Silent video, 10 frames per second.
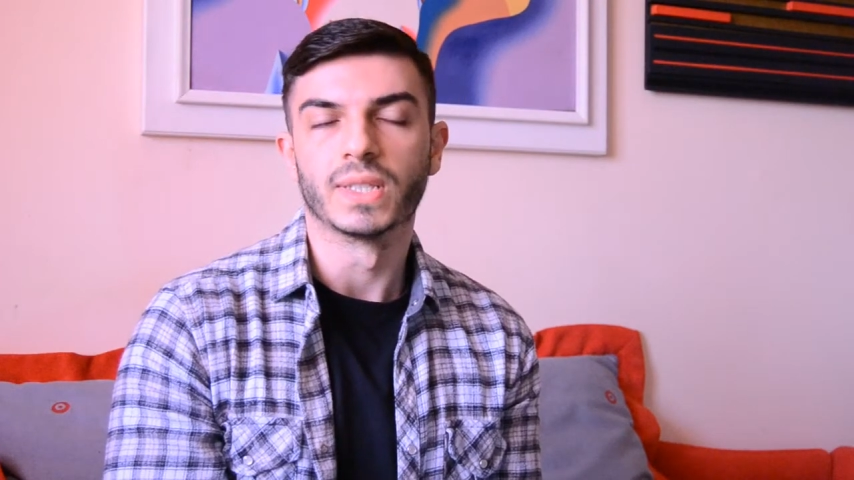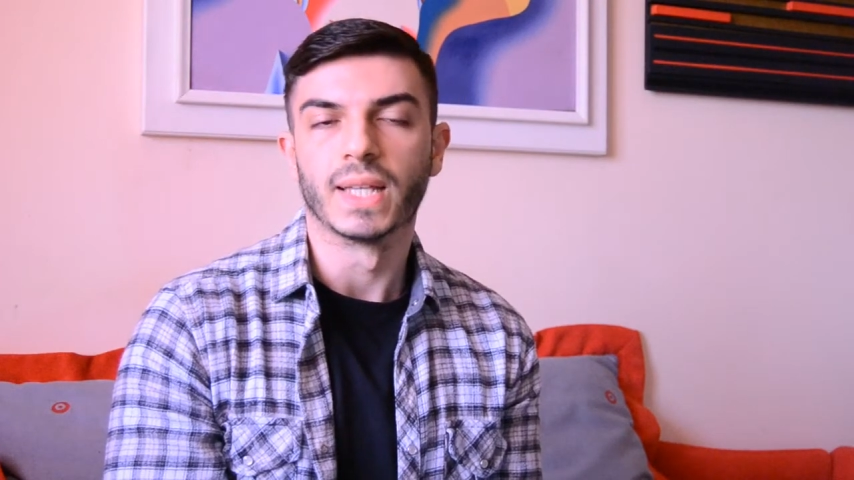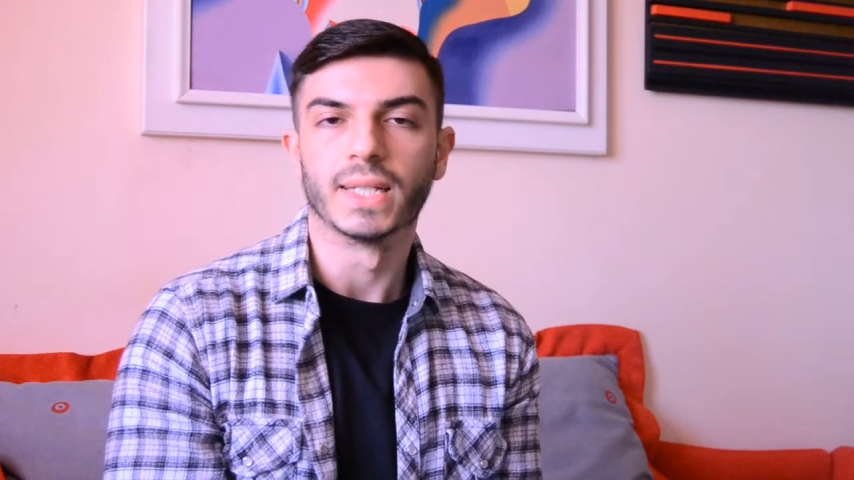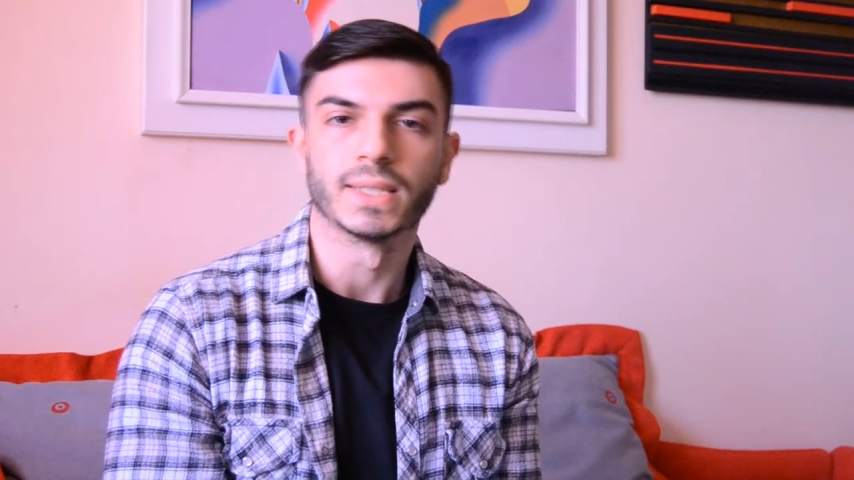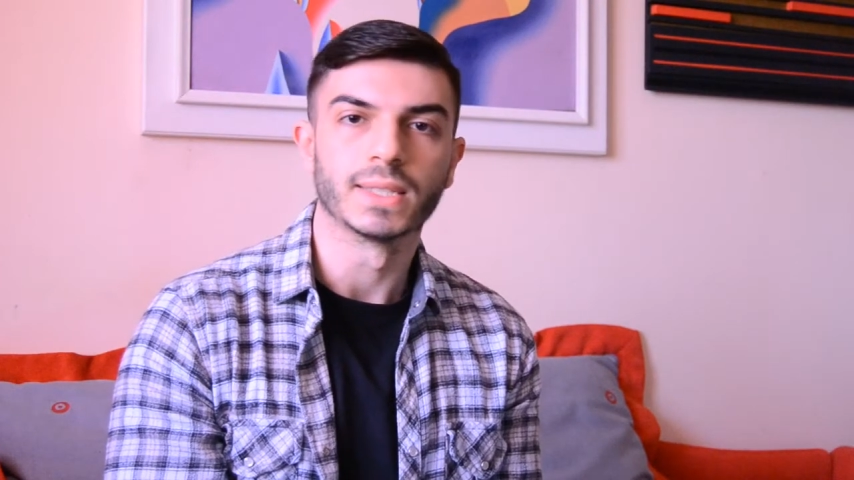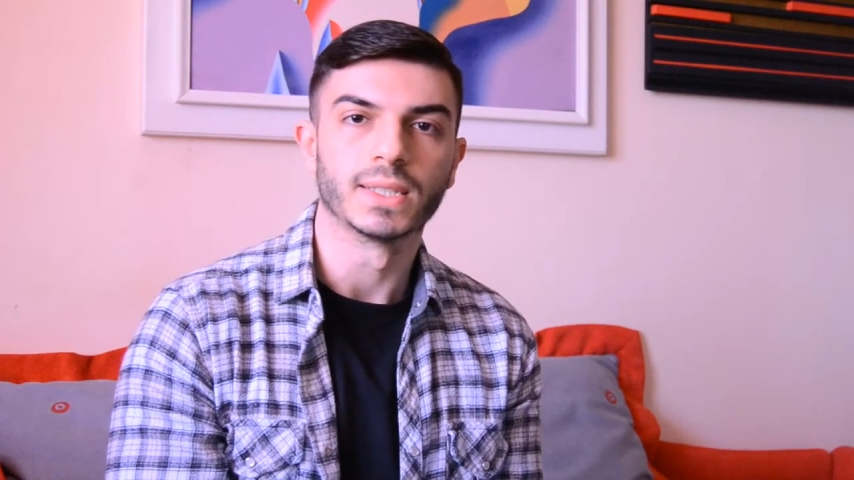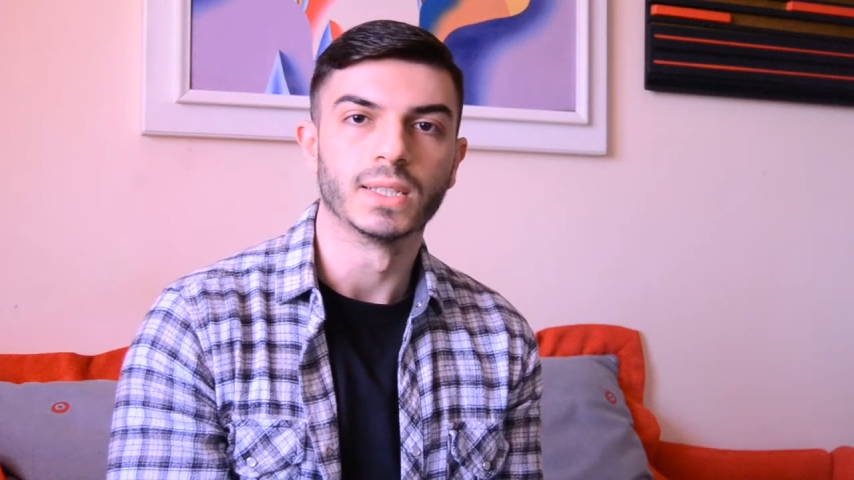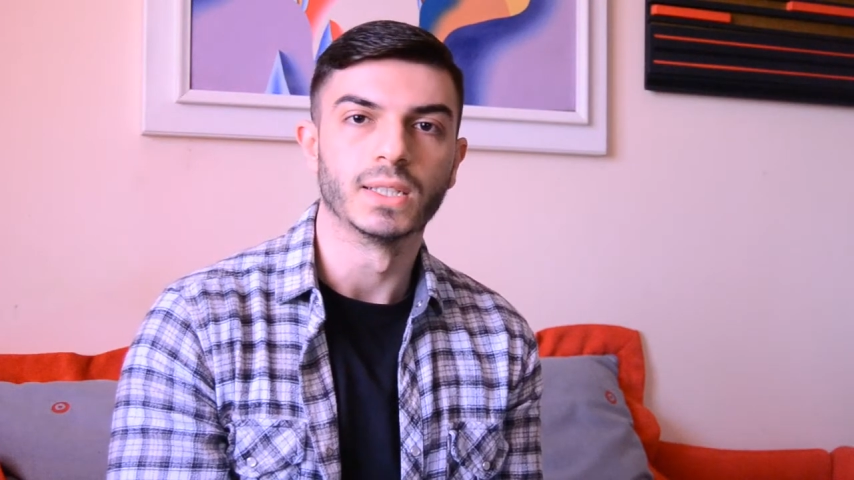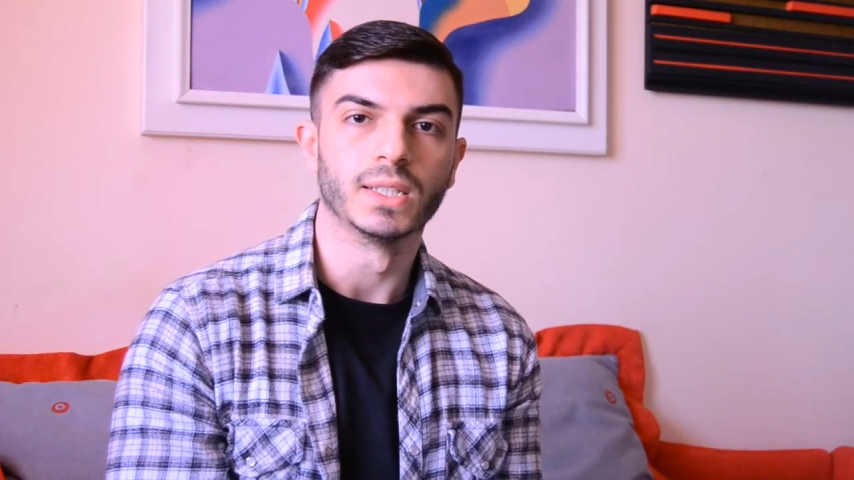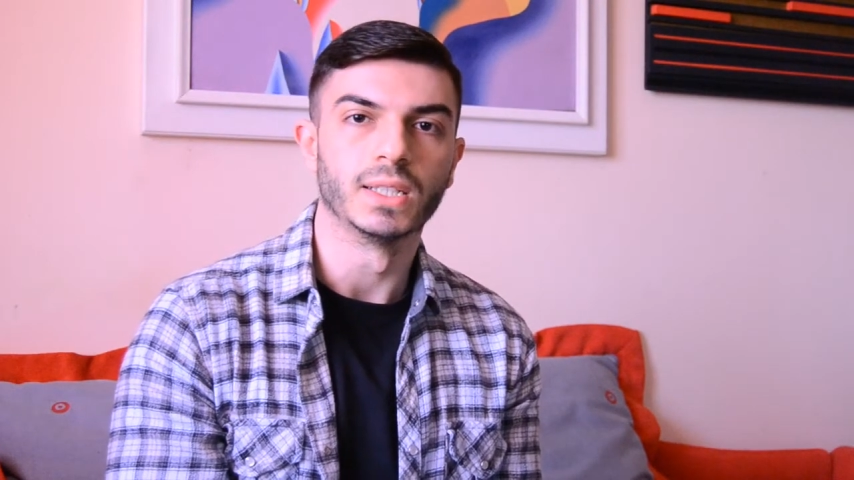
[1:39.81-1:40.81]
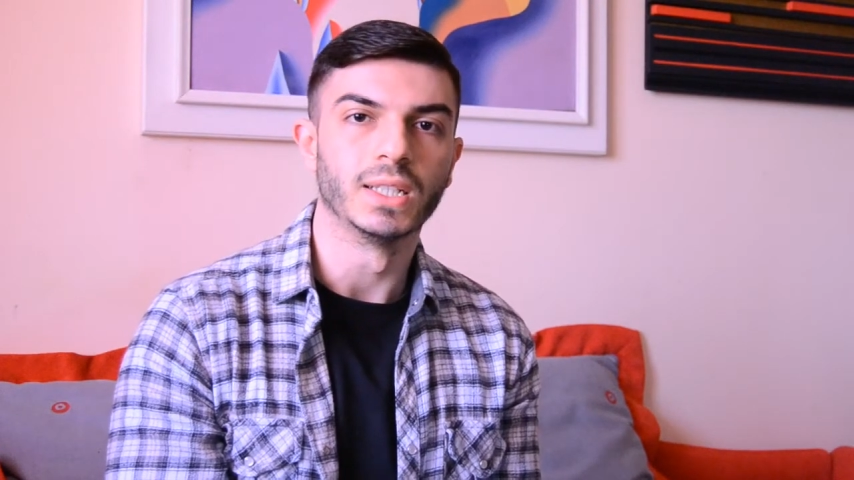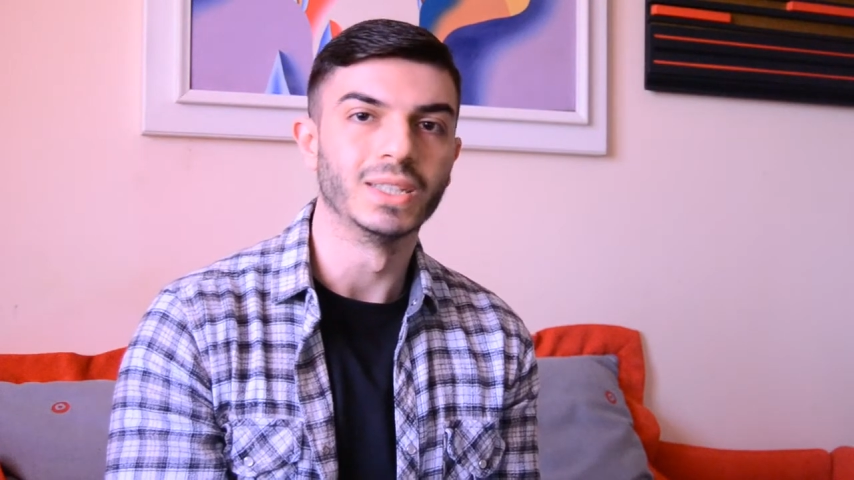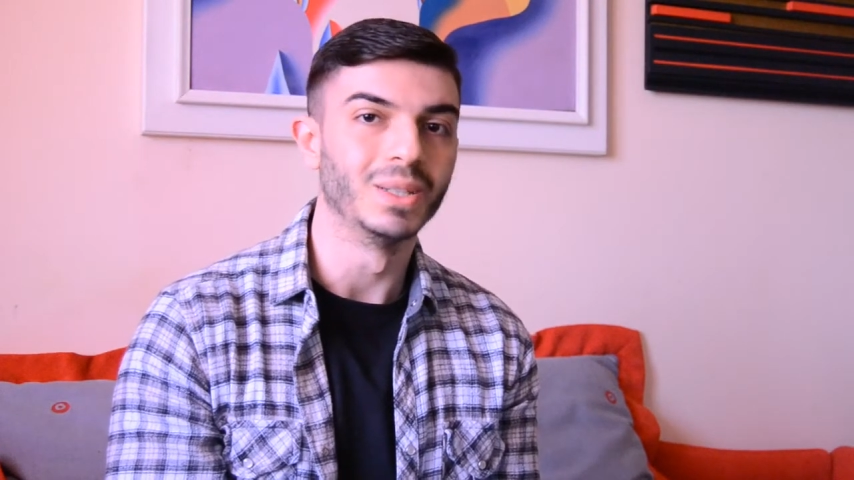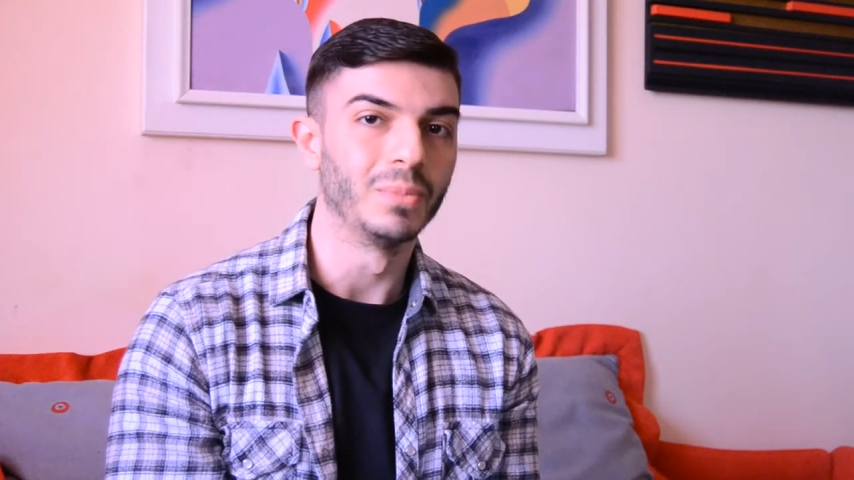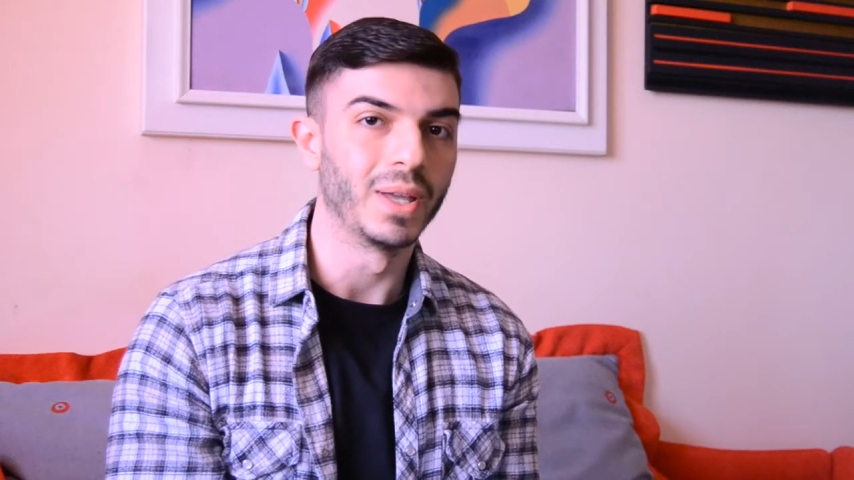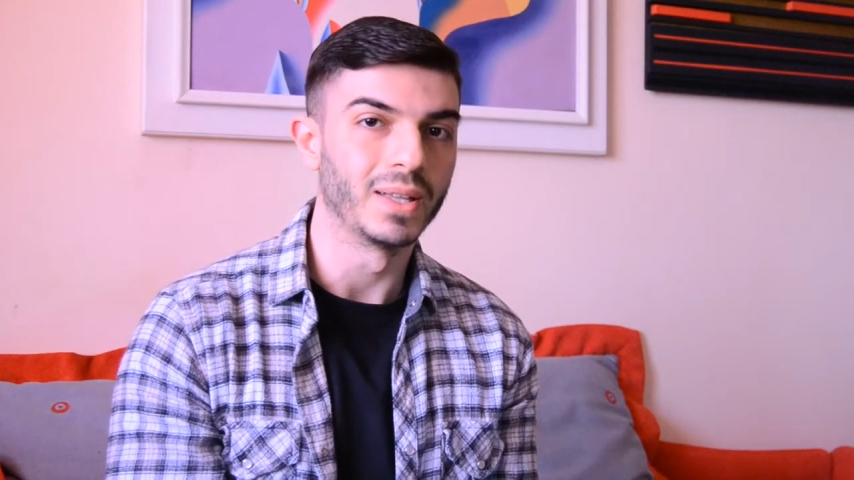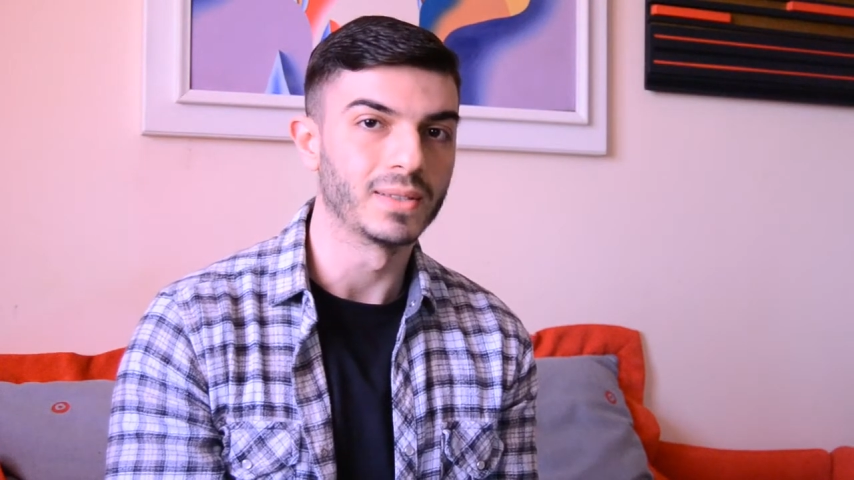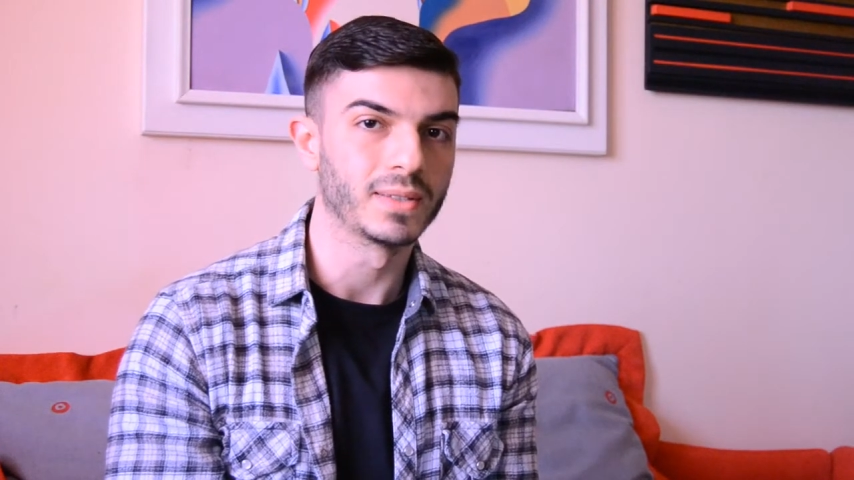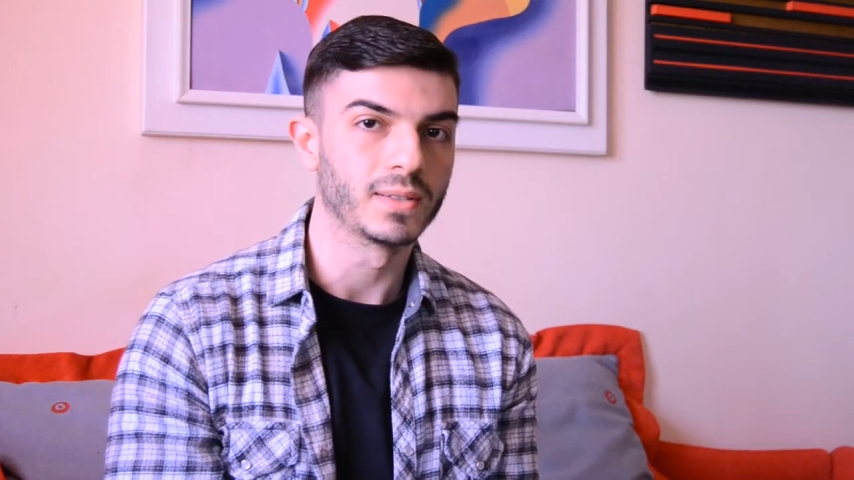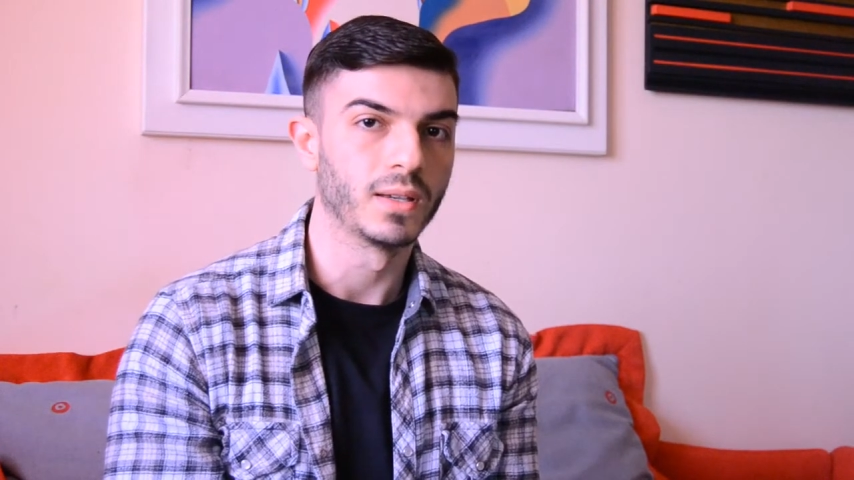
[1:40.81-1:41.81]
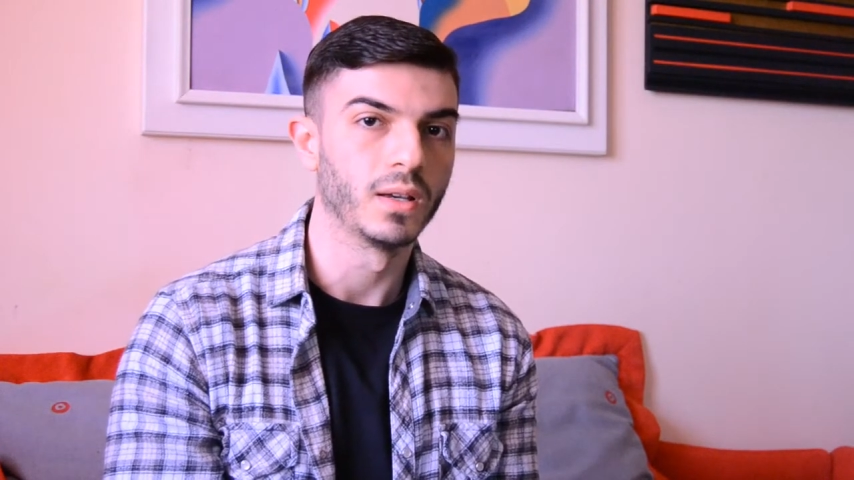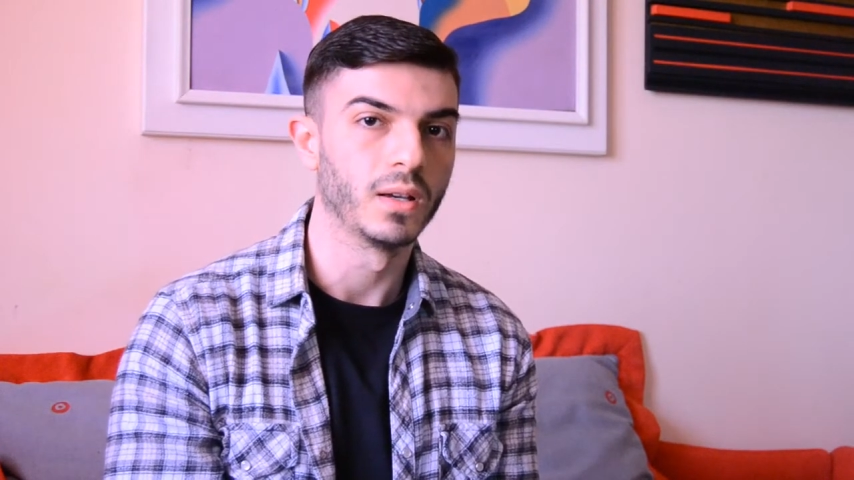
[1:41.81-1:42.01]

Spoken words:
that it depends,